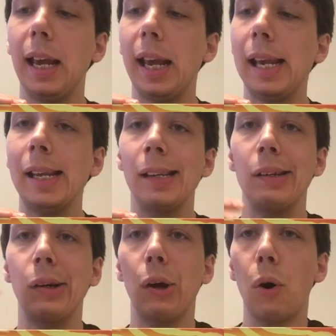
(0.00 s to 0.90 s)
and
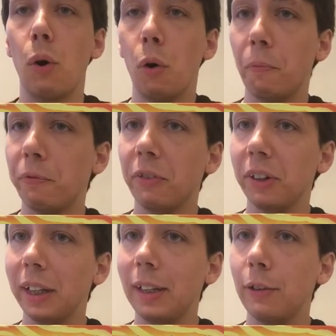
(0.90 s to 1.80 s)

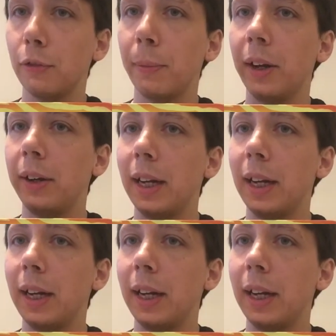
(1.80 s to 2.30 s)
hopefully you have a better